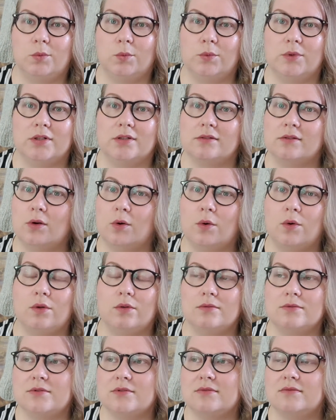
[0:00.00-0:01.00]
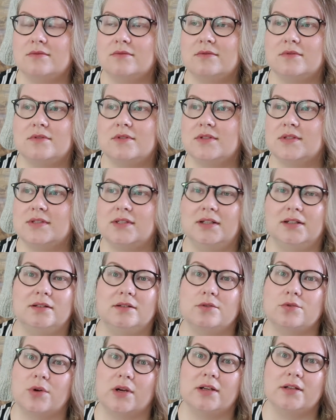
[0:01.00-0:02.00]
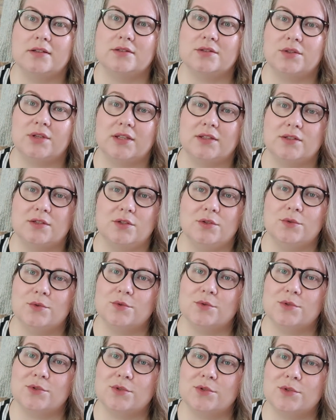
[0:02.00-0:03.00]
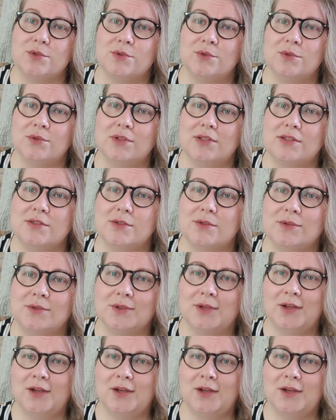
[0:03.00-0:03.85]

We're all still trying to get used to this